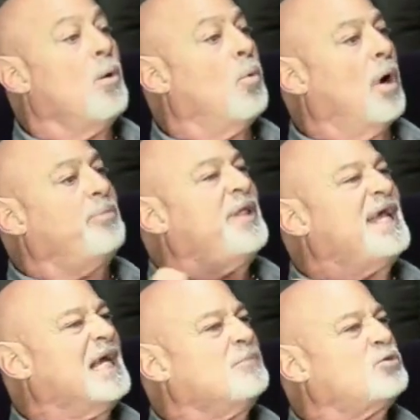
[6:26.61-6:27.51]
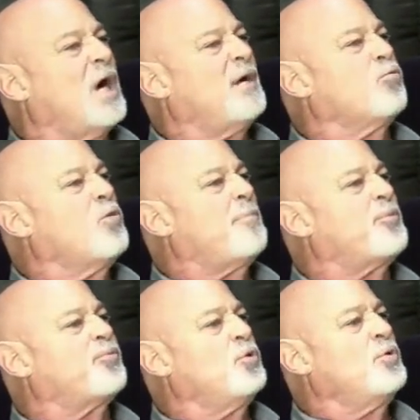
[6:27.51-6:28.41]
Well, I'm thinking I'm trying to rip
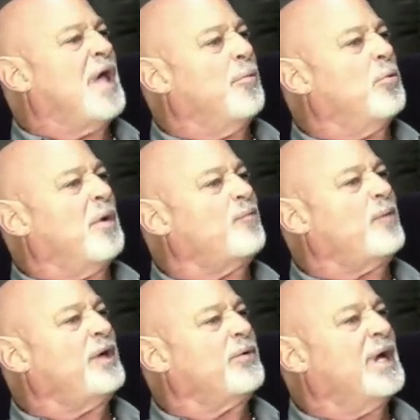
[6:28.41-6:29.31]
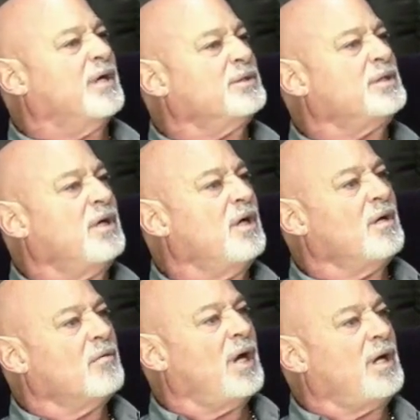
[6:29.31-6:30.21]
through them with my fingernails,
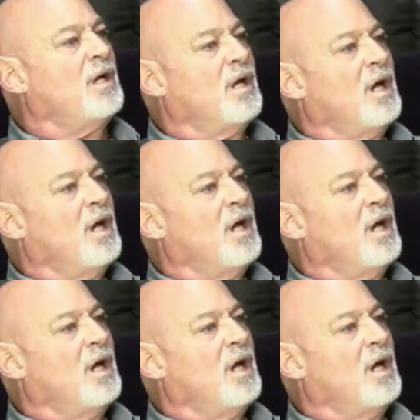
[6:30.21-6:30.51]
right?